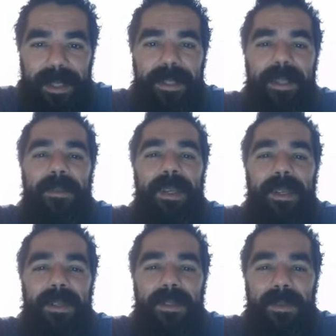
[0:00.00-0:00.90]
I see the
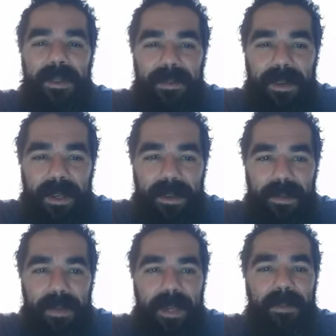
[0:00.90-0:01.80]
meetings with the
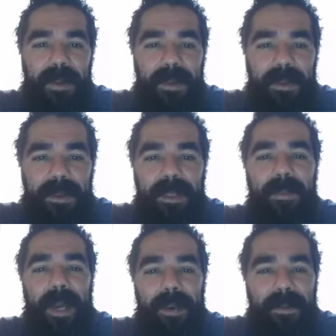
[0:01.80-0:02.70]
fucking main brokers in
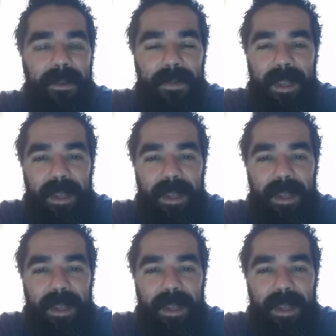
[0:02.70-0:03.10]
the back room,